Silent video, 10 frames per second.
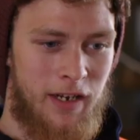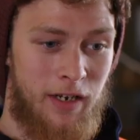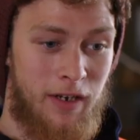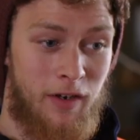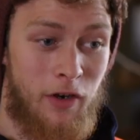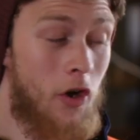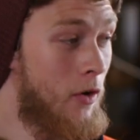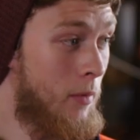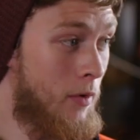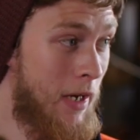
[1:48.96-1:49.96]
didn't know
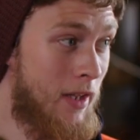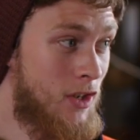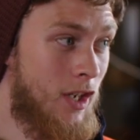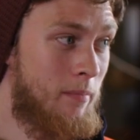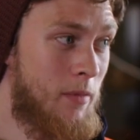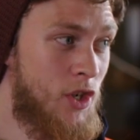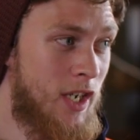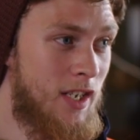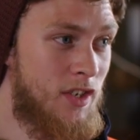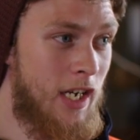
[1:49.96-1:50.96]
about these type of
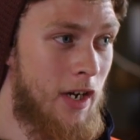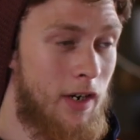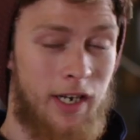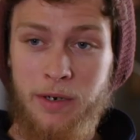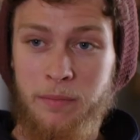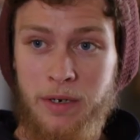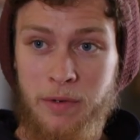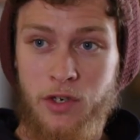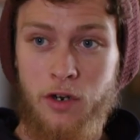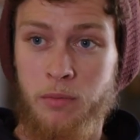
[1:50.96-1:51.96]
machines and now I can pretty
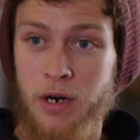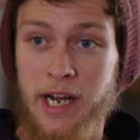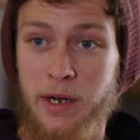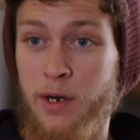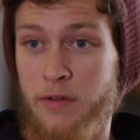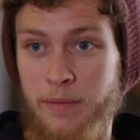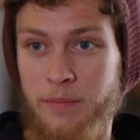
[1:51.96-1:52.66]
much operate any one of